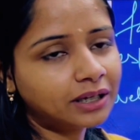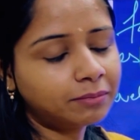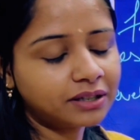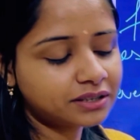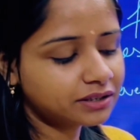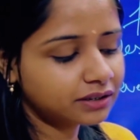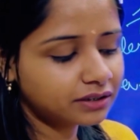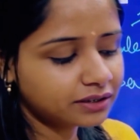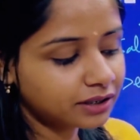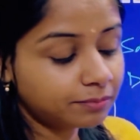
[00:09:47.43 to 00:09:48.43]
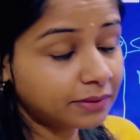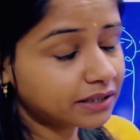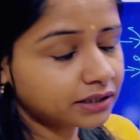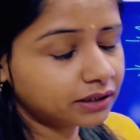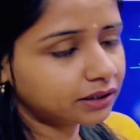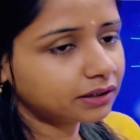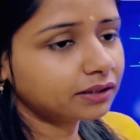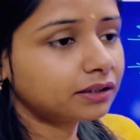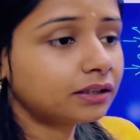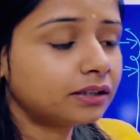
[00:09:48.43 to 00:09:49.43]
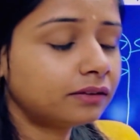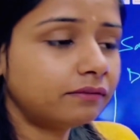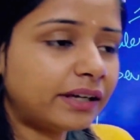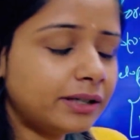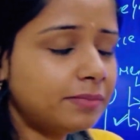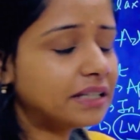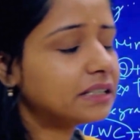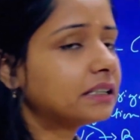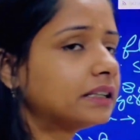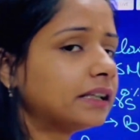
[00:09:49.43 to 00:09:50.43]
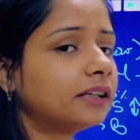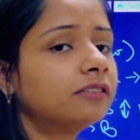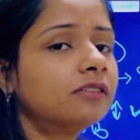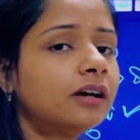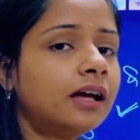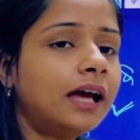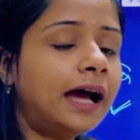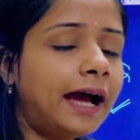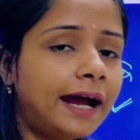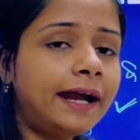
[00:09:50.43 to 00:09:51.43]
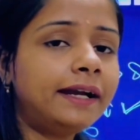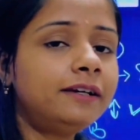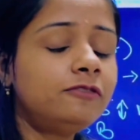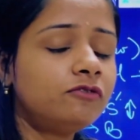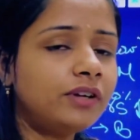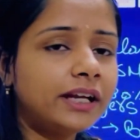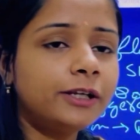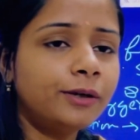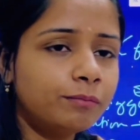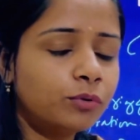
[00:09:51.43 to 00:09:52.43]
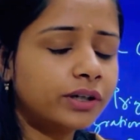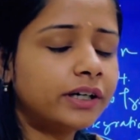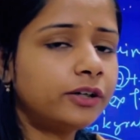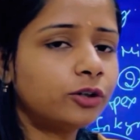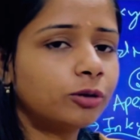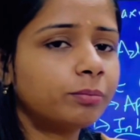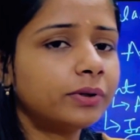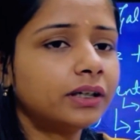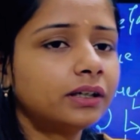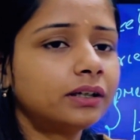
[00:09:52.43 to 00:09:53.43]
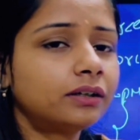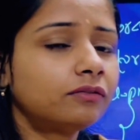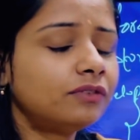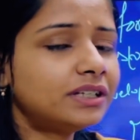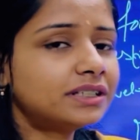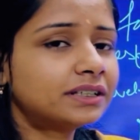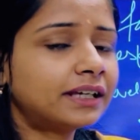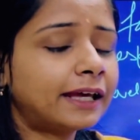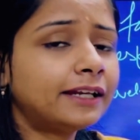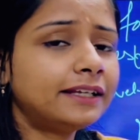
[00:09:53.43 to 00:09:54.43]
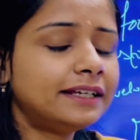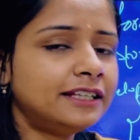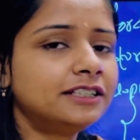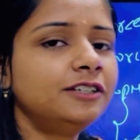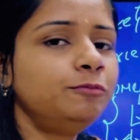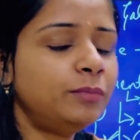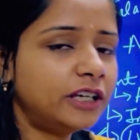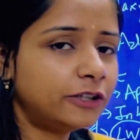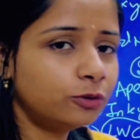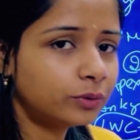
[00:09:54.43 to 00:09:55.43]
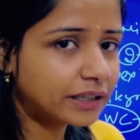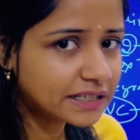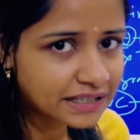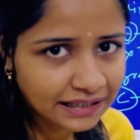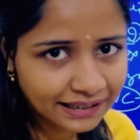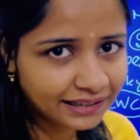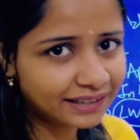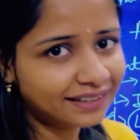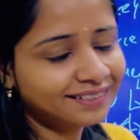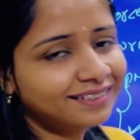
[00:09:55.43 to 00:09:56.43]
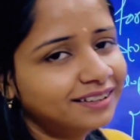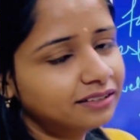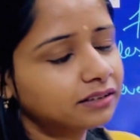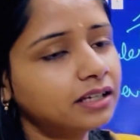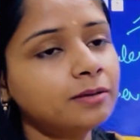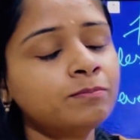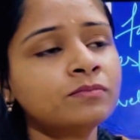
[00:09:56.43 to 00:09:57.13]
Apex trigger is a basic, very basic thing and very important topic which can easily make you get selected, okay?